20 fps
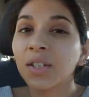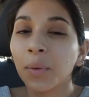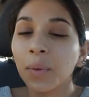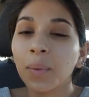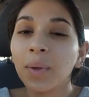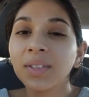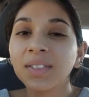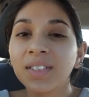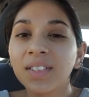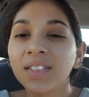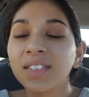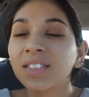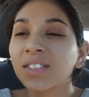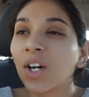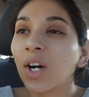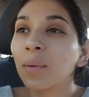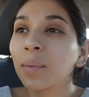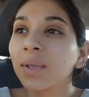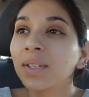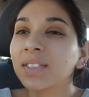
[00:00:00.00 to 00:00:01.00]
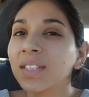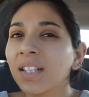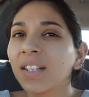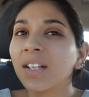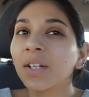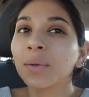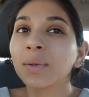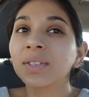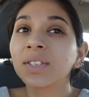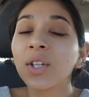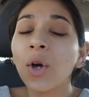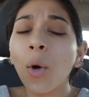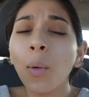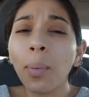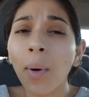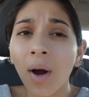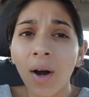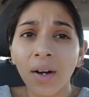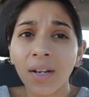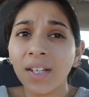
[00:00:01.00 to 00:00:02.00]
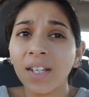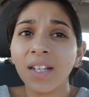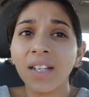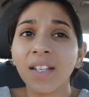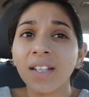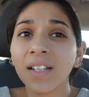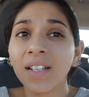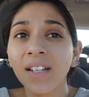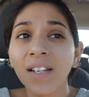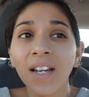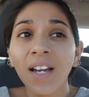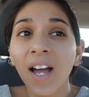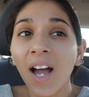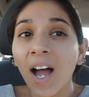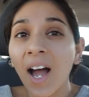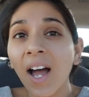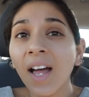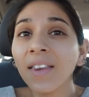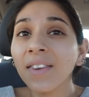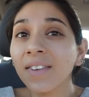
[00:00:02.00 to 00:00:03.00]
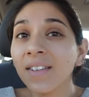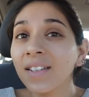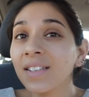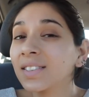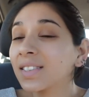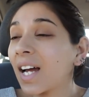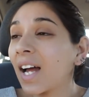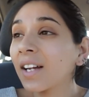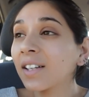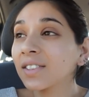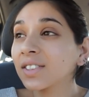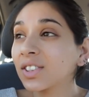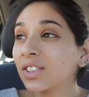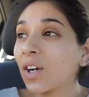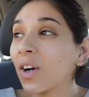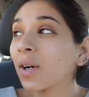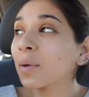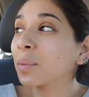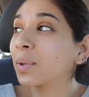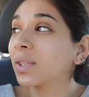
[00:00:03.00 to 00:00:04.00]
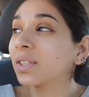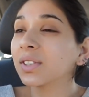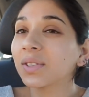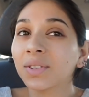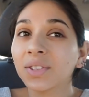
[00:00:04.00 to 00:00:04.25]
So we went to the Starbucks and there was no parking at the entire Starbucks,